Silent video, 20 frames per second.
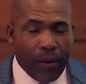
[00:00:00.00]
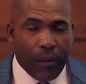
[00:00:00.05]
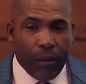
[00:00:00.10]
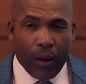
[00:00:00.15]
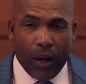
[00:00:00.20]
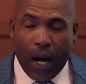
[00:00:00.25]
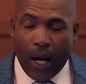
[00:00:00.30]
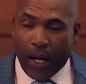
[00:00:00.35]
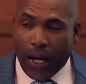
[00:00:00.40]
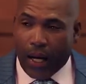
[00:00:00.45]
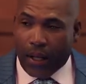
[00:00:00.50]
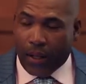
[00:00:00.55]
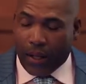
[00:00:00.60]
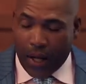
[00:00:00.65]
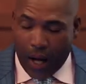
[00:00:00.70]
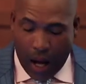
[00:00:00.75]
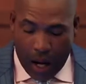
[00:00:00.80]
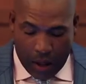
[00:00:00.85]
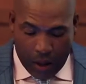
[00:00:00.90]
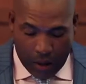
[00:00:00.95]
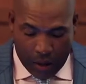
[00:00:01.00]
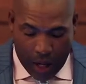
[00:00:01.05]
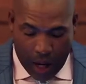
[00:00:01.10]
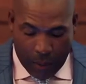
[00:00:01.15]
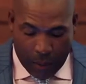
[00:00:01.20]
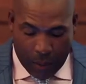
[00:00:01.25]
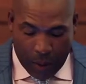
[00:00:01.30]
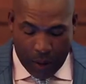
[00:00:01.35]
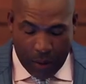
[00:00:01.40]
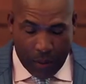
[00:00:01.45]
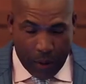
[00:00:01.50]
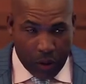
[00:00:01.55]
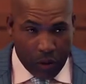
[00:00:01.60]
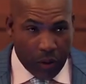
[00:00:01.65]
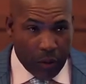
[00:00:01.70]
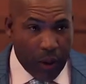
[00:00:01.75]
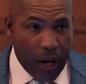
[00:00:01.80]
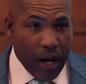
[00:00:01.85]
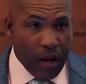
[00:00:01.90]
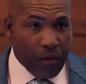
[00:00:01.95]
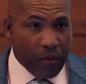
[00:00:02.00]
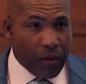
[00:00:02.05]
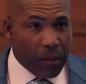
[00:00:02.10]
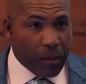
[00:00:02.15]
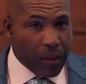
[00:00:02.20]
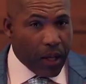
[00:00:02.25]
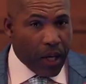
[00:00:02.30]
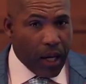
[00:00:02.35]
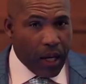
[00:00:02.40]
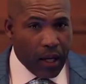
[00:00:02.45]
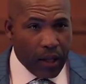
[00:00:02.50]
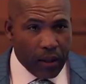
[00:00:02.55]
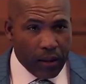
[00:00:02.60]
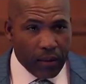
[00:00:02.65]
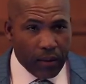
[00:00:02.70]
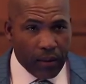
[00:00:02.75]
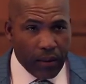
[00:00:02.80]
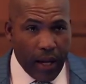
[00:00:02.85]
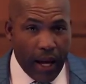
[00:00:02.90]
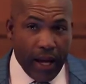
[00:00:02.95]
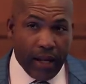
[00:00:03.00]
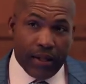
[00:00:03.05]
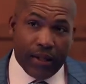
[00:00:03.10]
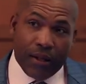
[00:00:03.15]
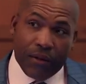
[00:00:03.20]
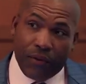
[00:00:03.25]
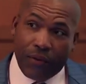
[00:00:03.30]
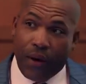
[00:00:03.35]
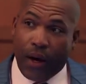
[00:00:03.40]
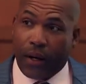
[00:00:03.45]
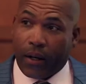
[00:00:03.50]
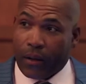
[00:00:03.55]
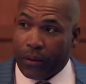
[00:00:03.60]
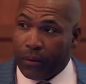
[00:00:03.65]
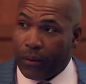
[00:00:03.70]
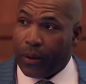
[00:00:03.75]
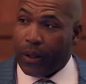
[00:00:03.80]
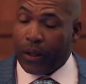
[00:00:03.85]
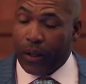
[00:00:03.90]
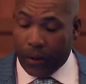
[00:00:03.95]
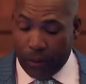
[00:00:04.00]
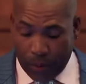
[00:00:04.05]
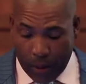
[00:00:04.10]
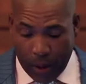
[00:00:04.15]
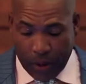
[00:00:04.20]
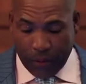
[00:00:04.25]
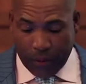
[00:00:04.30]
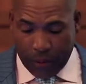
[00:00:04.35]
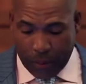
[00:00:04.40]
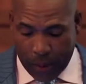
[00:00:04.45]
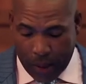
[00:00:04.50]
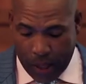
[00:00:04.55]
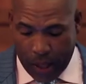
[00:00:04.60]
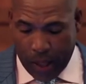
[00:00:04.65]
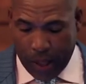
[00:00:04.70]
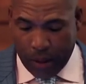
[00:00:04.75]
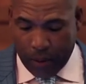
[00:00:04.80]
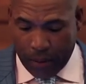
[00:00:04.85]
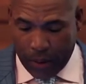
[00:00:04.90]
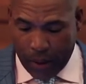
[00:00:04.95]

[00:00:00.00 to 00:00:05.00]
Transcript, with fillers: When I got to college, I pretty much ran from God, as if I could really run from God.